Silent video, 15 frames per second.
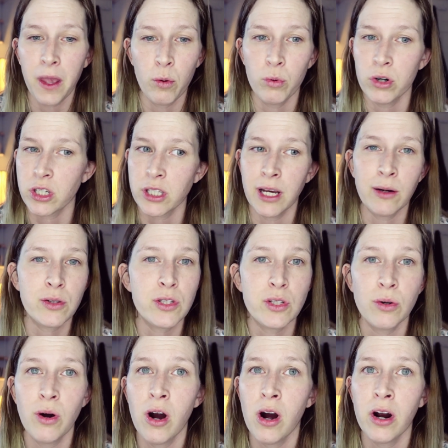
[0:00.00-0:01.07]
I worked out
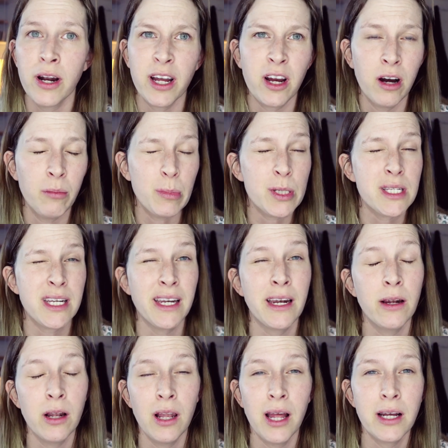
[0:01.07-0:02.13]
so hard, I
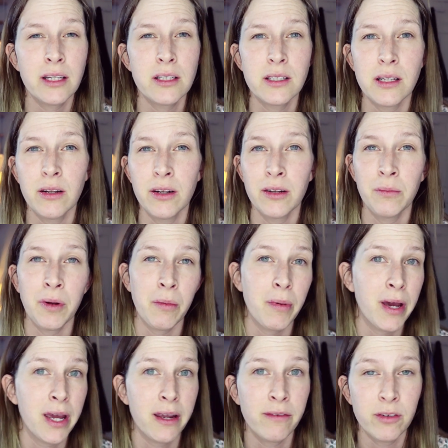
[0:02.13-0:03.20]
compensated a lot in my
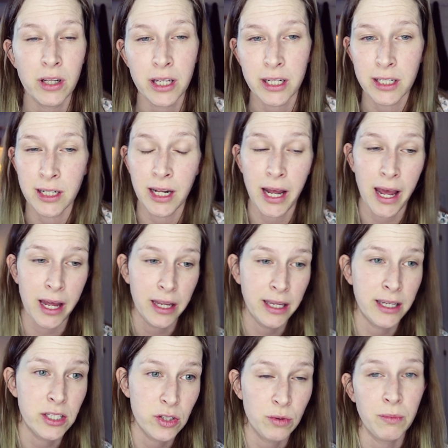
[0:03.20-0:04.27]
behavior, like did I
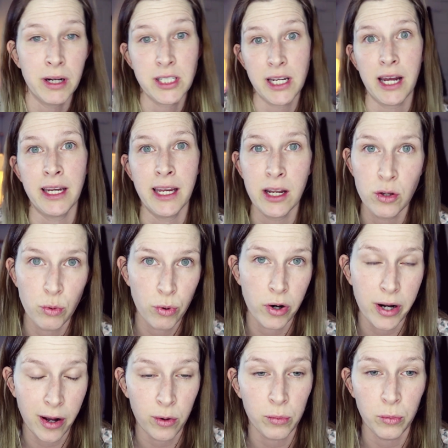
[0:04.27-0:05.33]
eat too much, I needed to
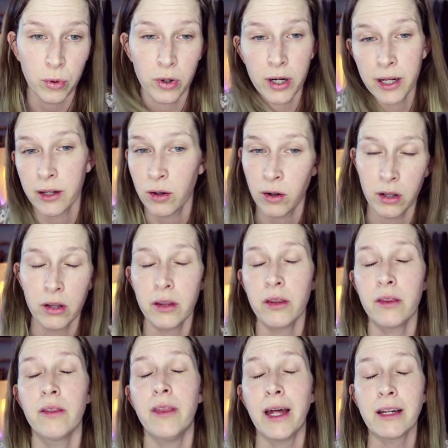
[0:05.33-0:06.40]
work out more and all
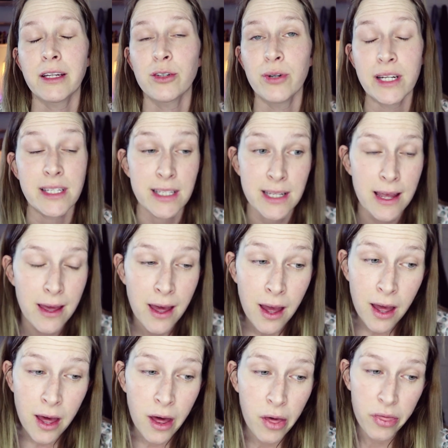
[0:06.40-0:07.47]
that crazy
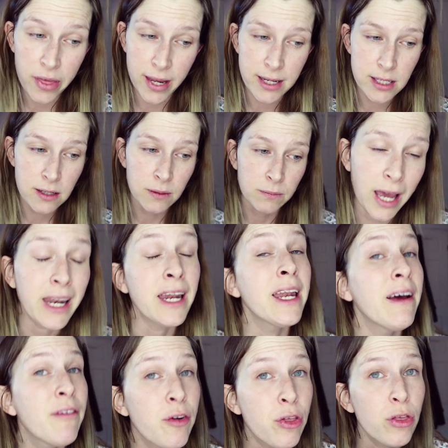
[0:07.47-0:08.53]
things. And I
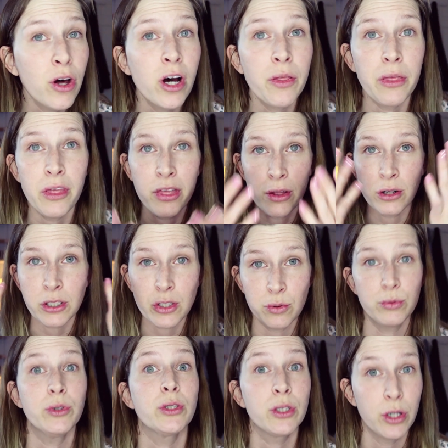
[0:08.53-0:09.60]
never thought the thoughts
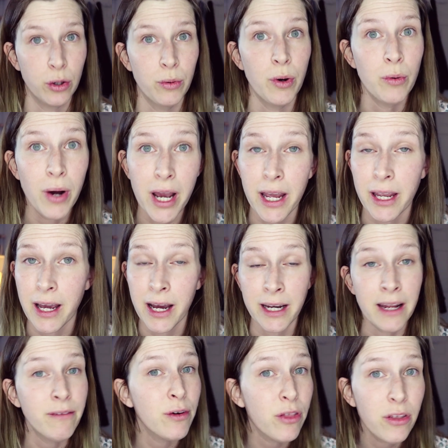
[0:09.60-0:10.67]
would go away. I
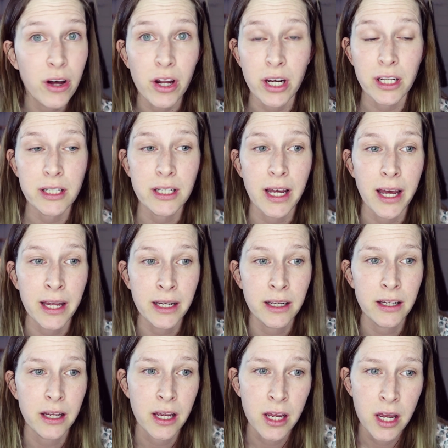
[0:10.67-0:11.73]
never thought it.
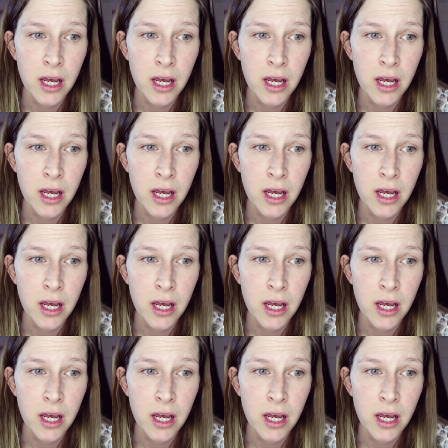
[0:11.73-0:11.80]
And